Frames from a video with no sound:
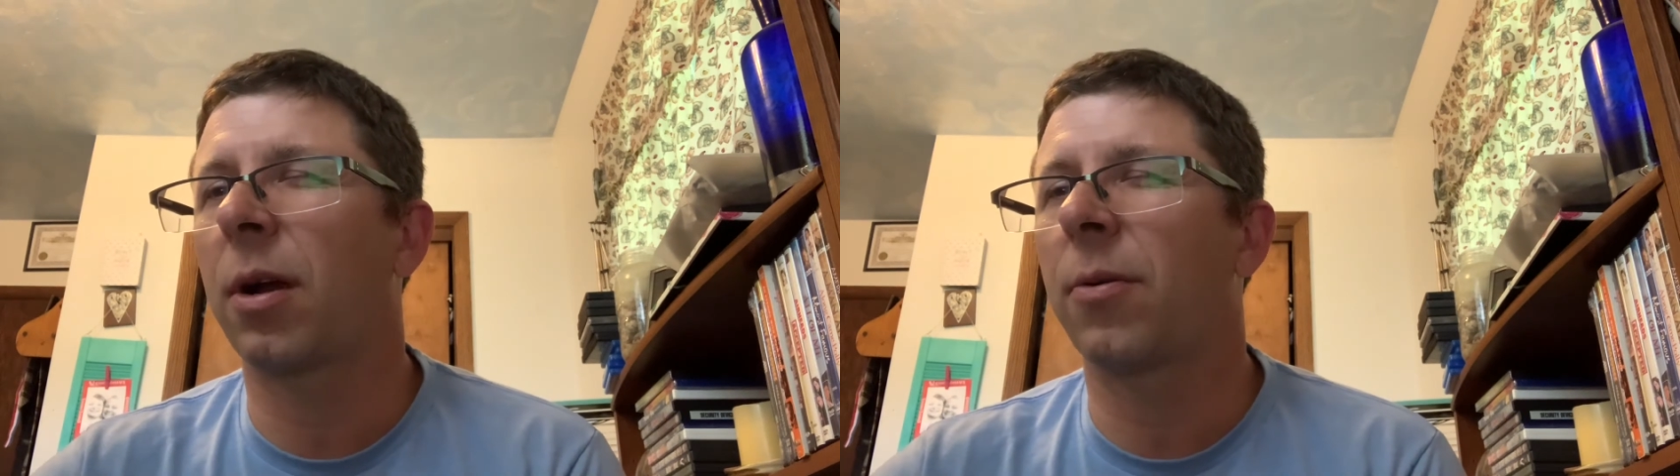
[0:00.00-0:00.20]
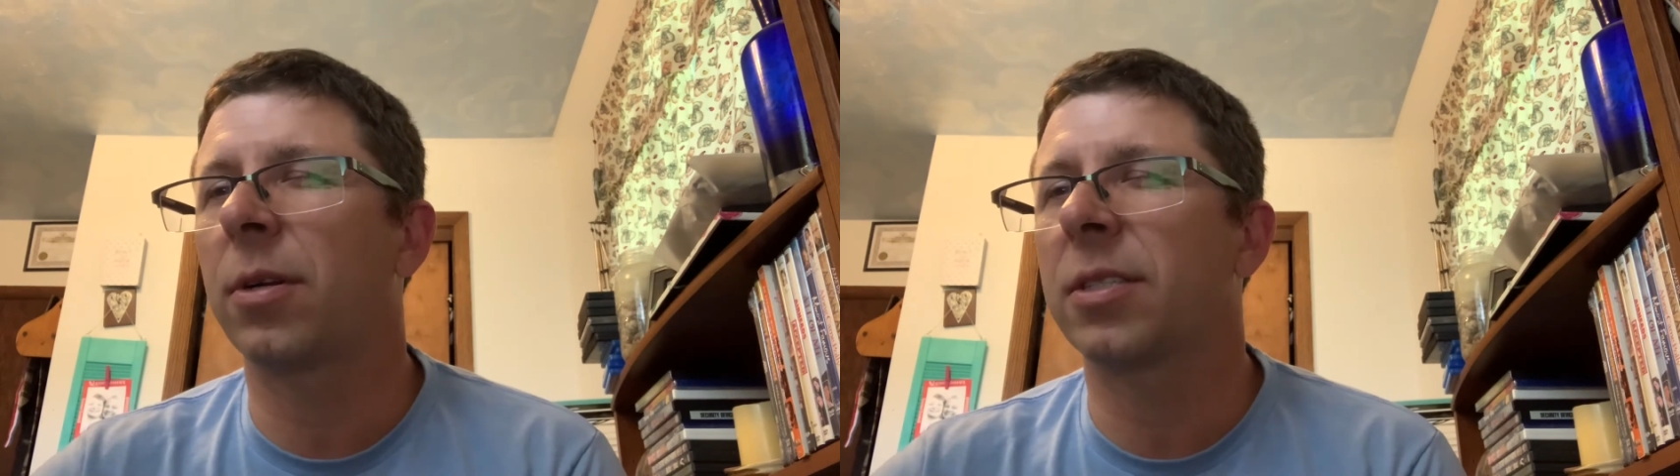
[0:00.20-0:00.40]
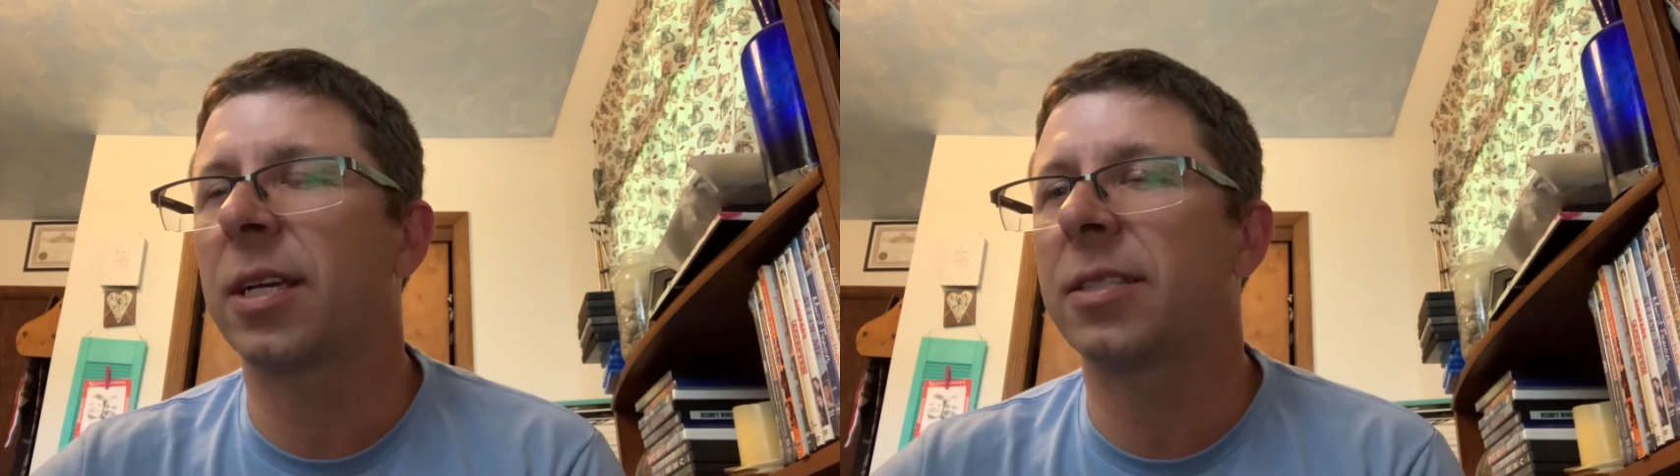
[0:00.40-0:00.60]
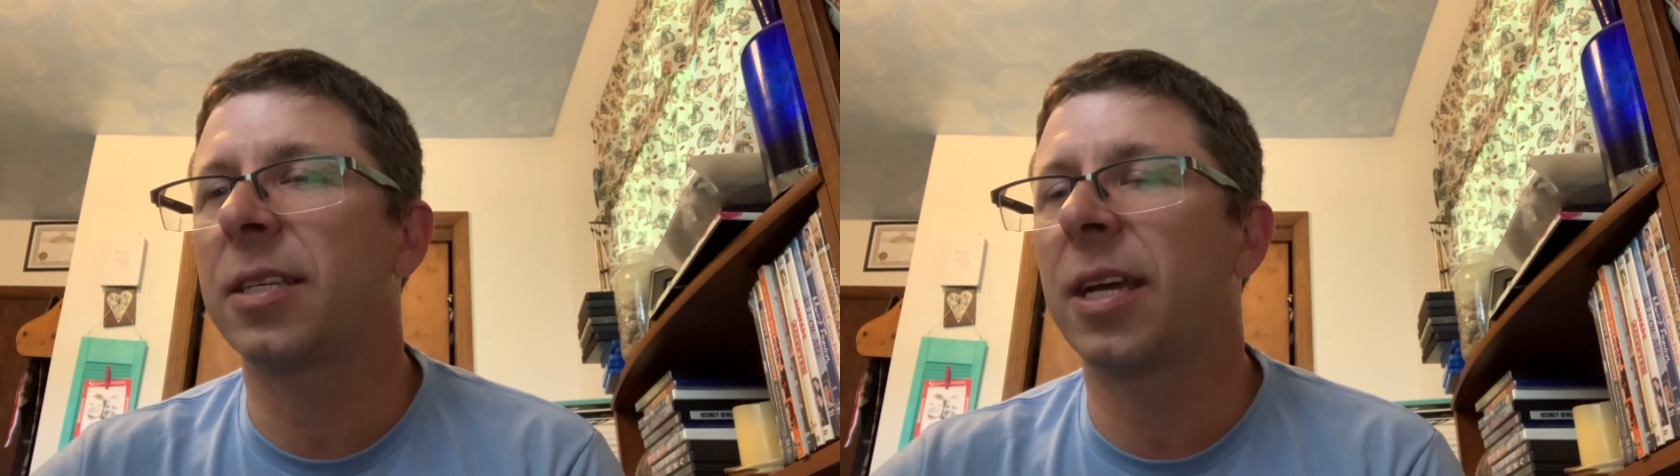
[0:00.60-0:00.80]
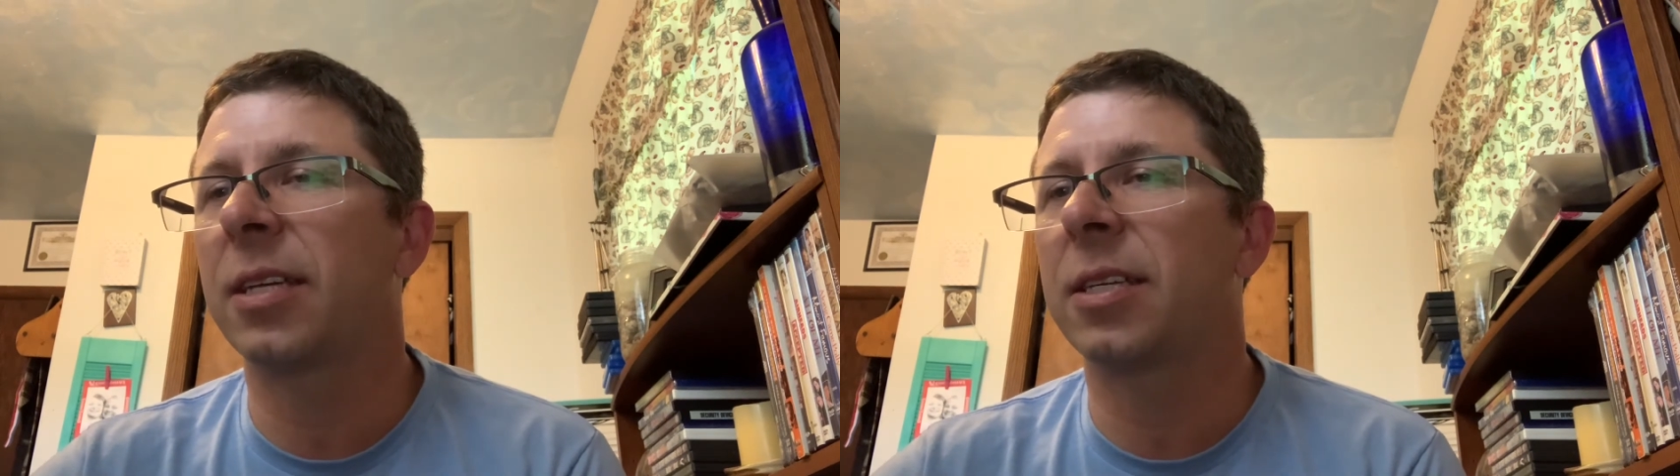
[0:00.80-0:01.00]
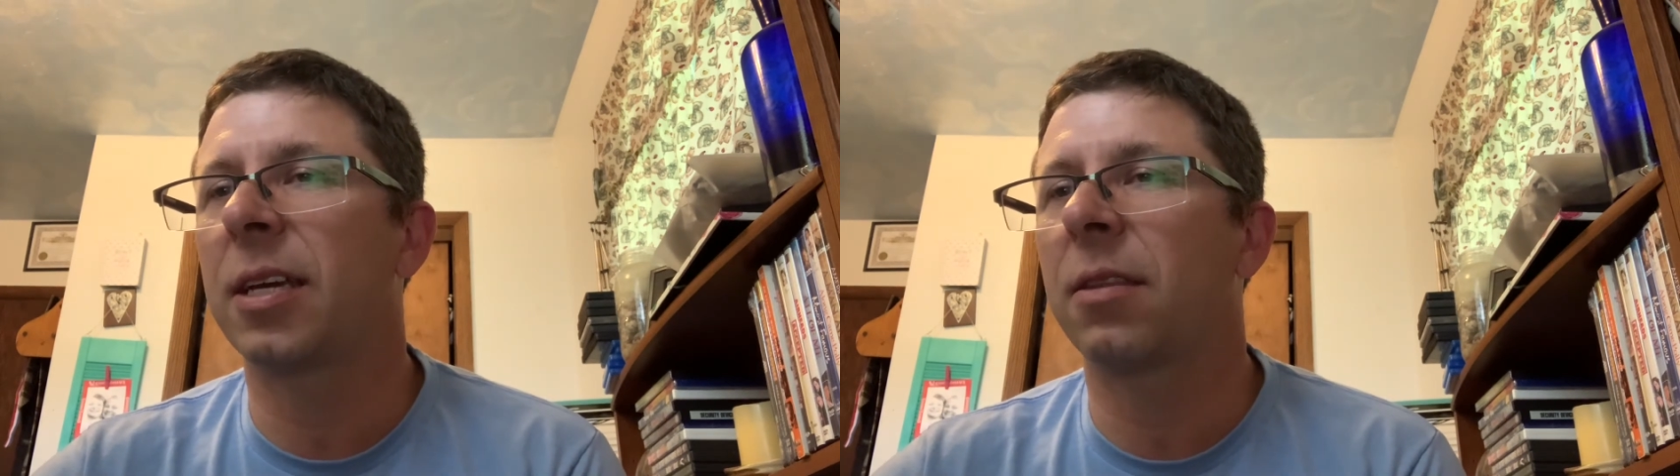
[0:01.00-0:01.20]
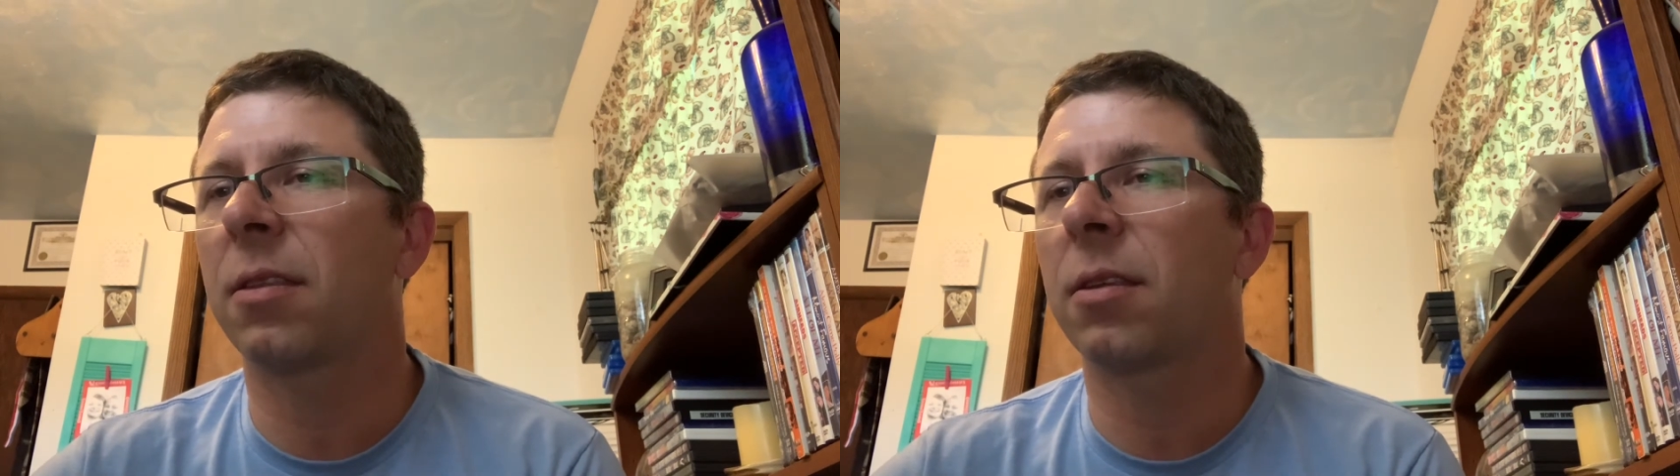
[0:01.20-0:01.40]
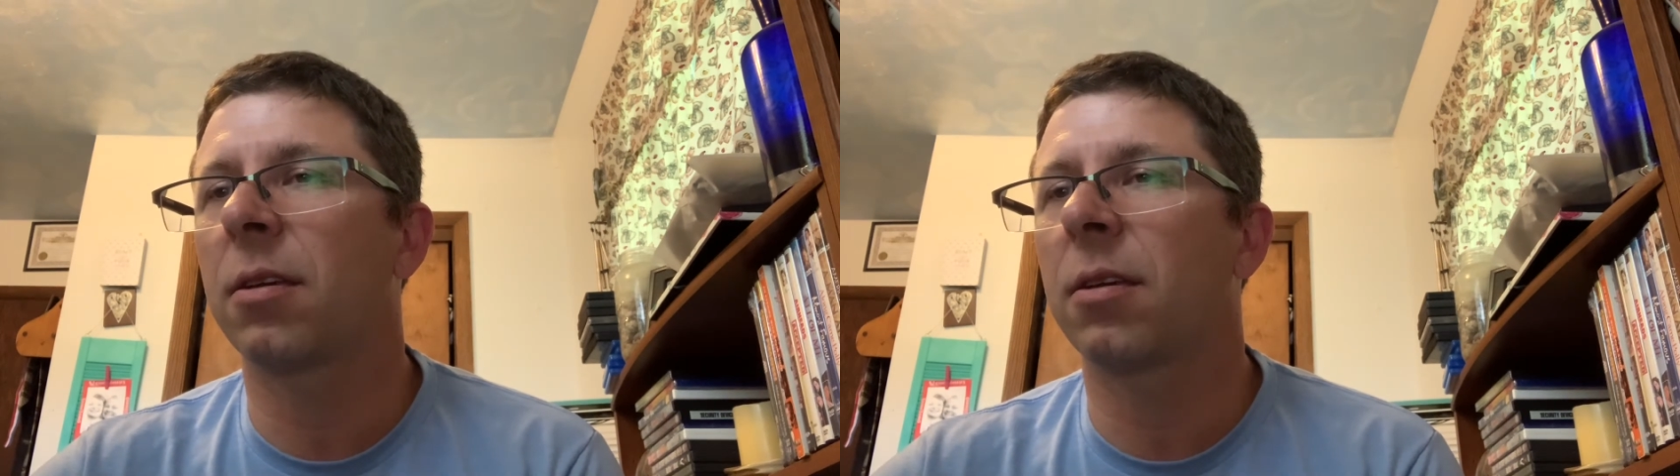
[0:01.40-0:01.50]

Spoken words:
I want to say it's the 18th.